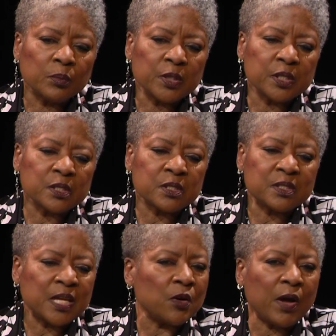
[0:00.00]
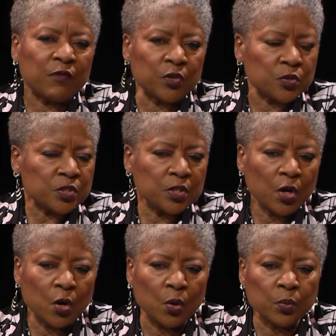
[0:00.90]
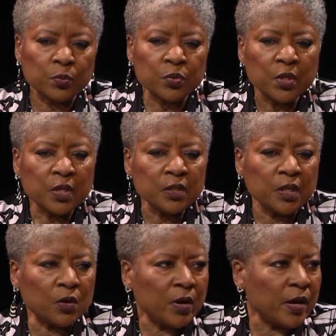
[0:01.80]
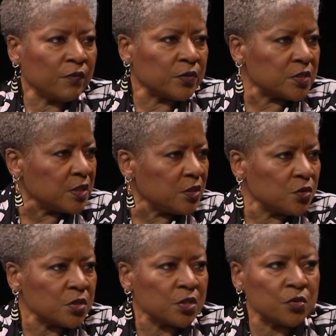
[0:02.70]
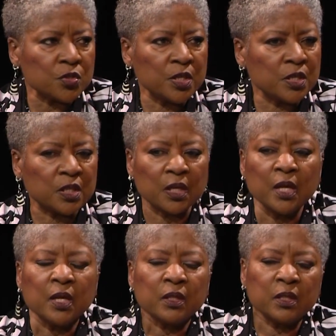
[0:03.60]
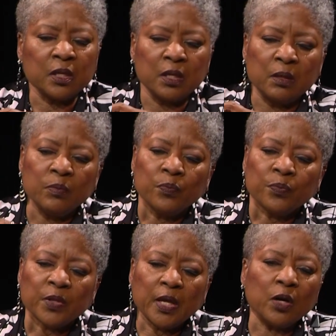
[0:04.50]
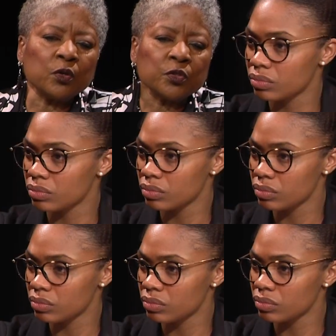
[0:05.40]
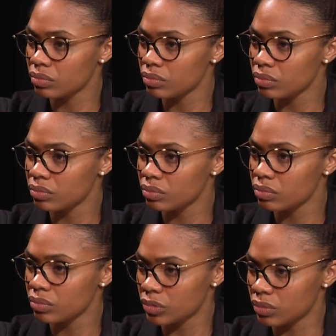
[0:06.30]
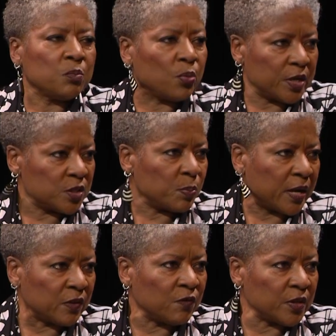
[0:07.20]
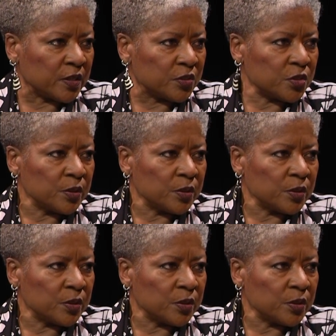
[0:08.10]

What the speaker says: is they don't have nursing homes, they don't have the senior centers, anything. The elders, even if they don't have a family, is embraced by the village.